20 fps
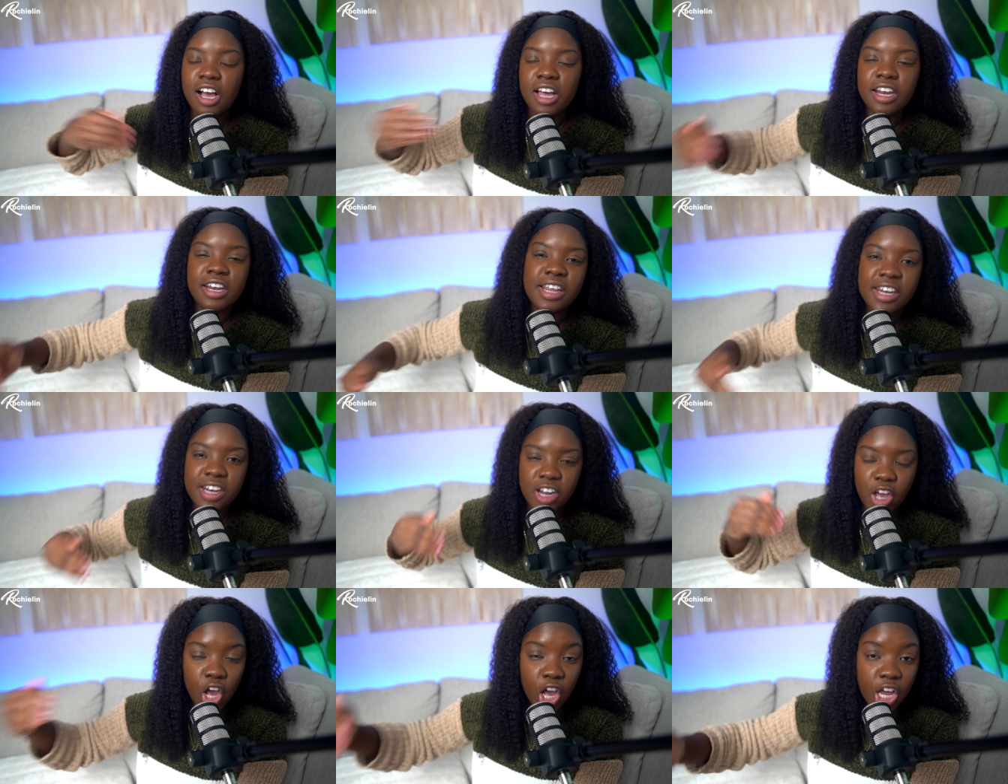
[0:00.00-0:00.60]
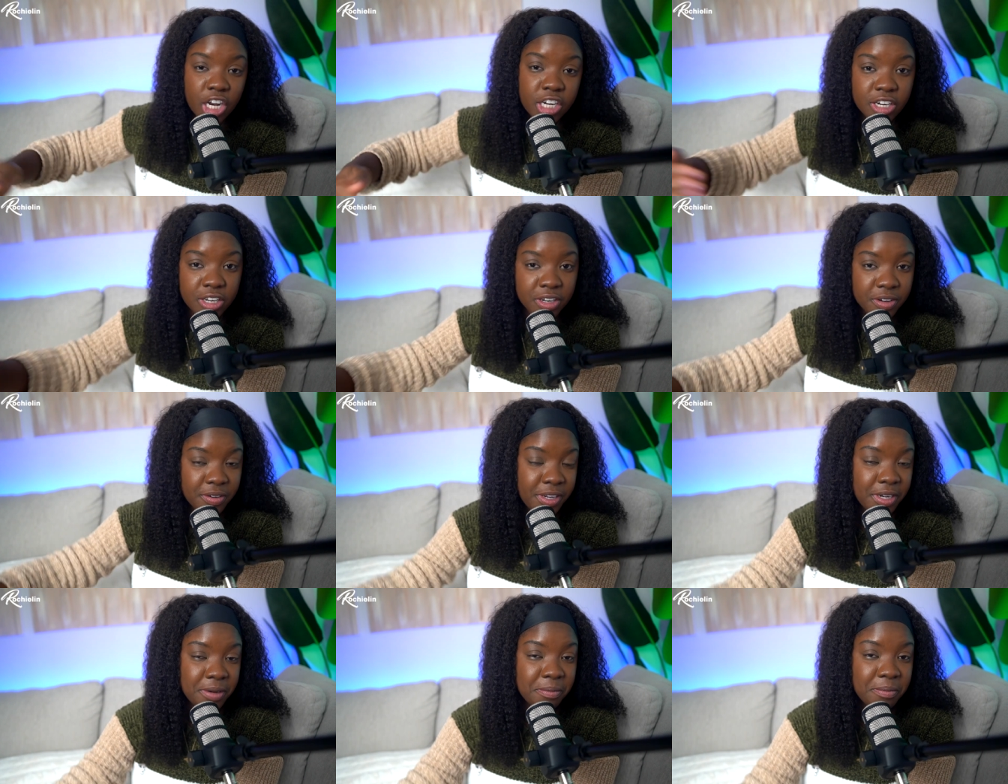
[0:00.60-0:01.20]
on an
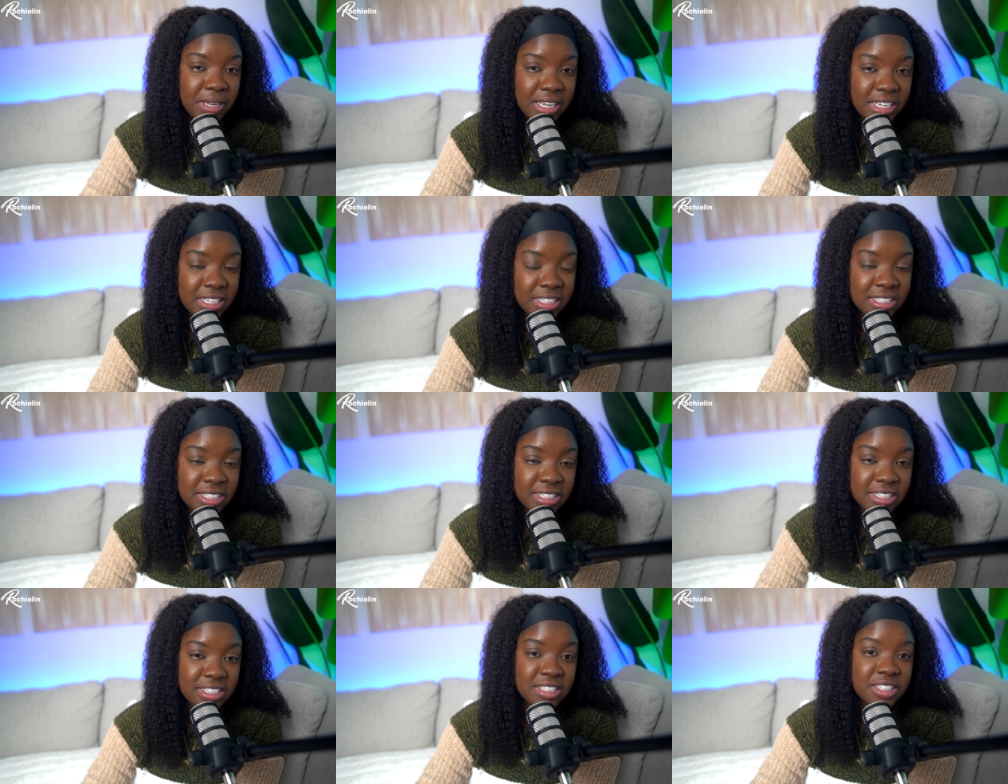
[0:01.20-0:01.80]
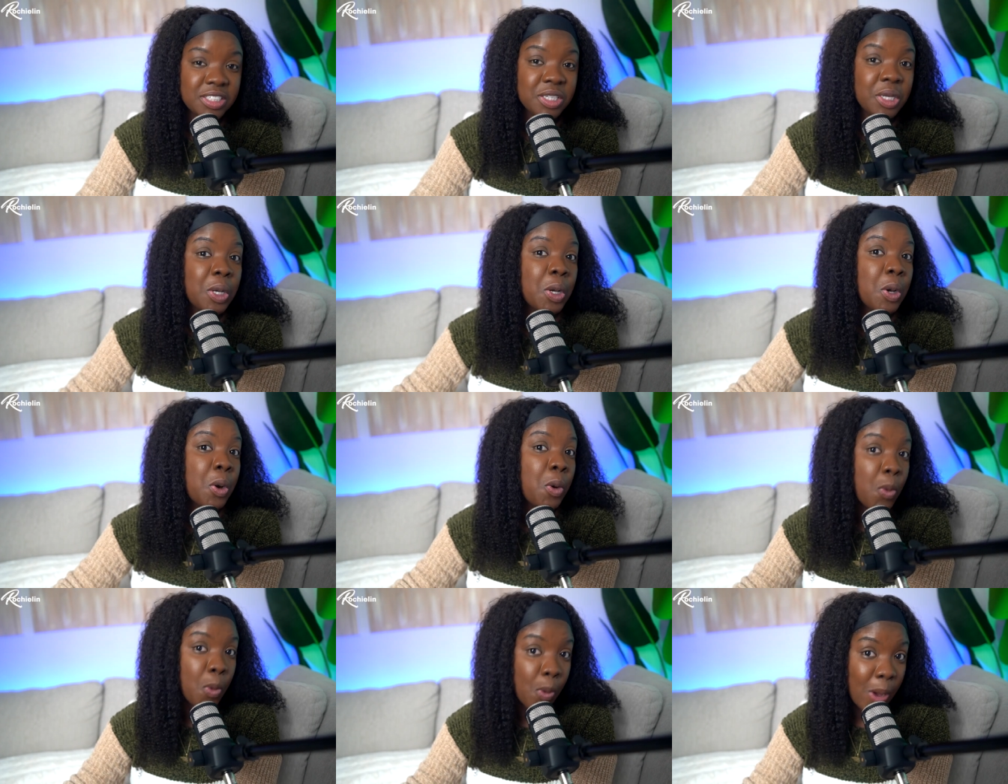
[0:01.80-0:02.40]
ongoing basis
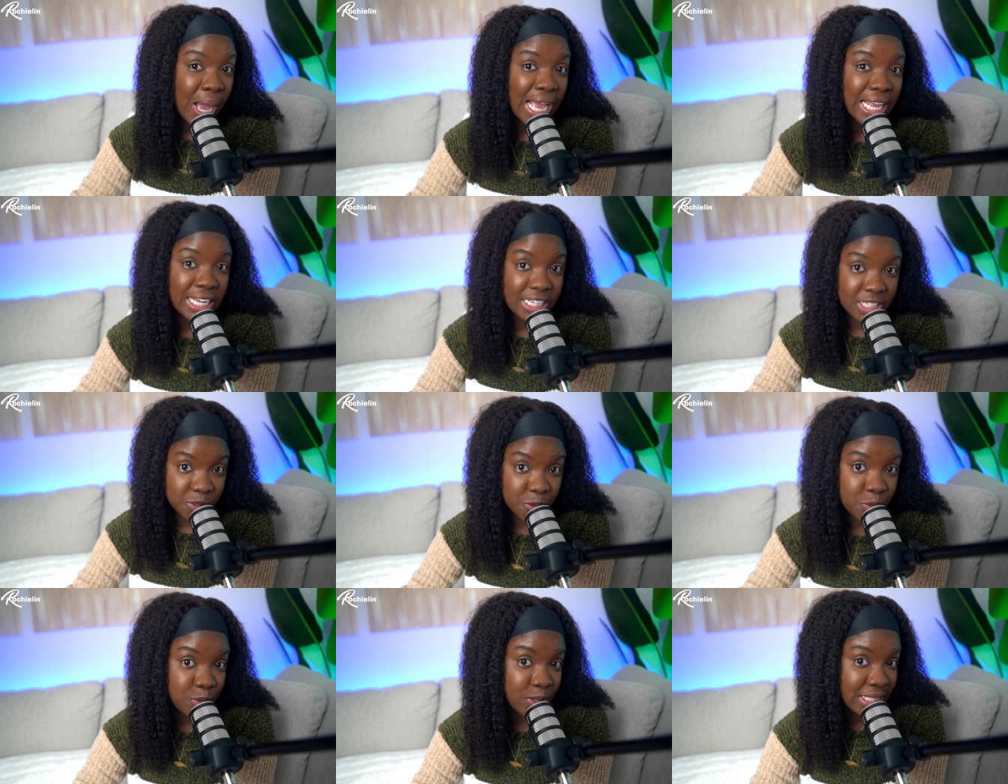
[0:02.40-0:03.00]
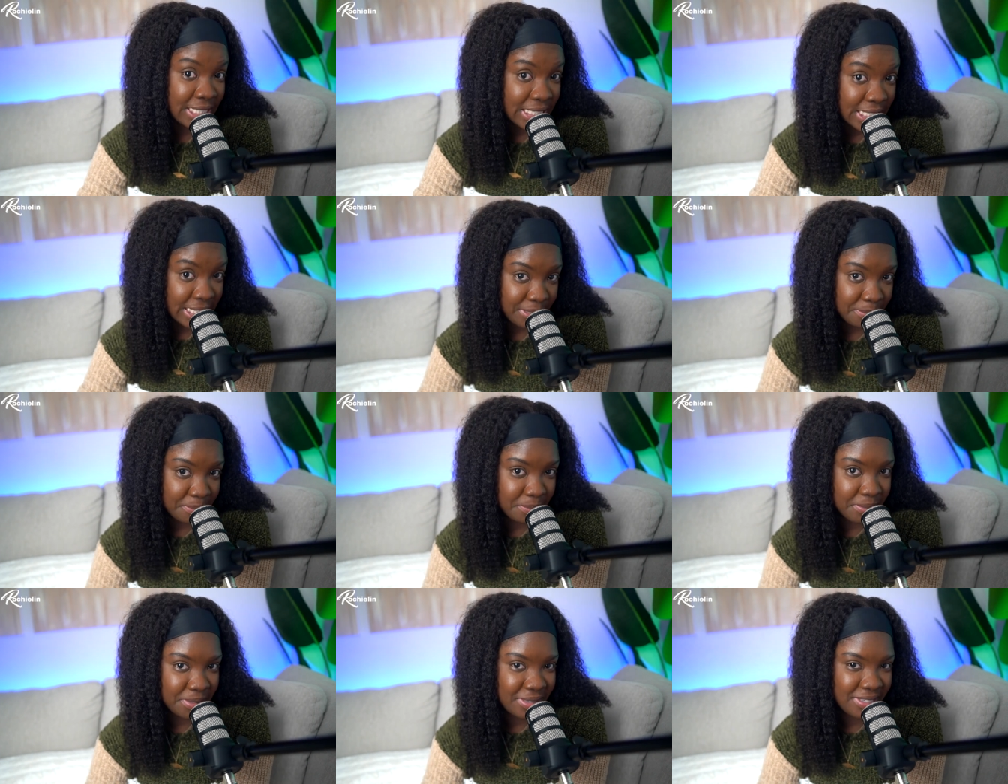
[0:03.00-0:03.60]
while you
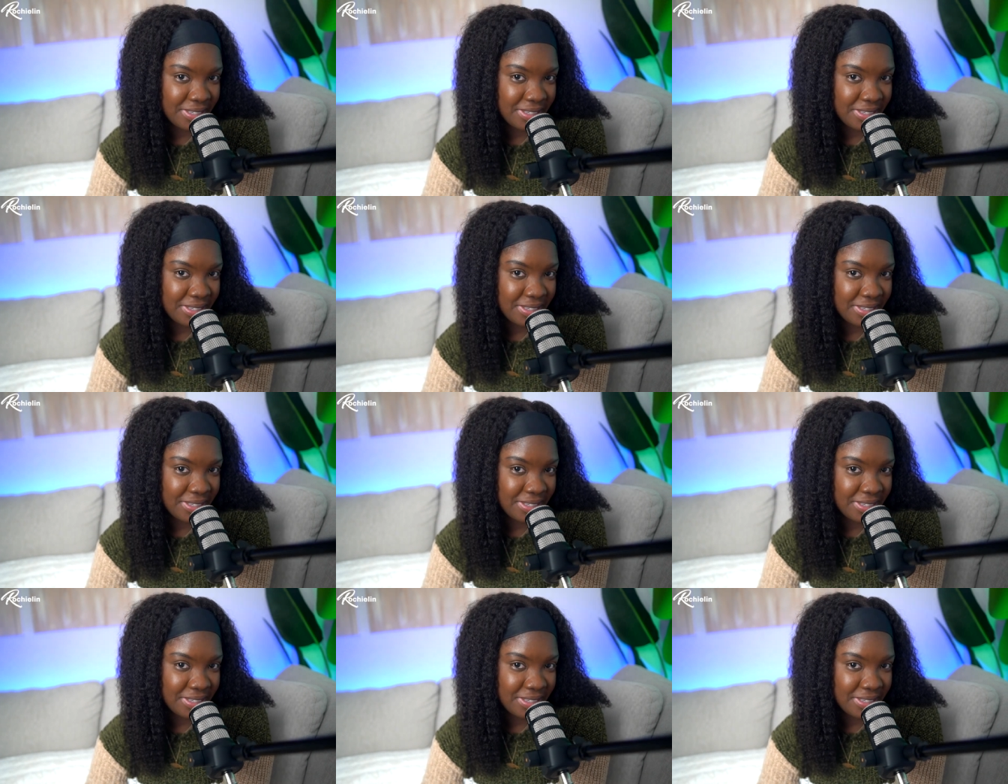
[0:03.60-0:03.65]
sleep.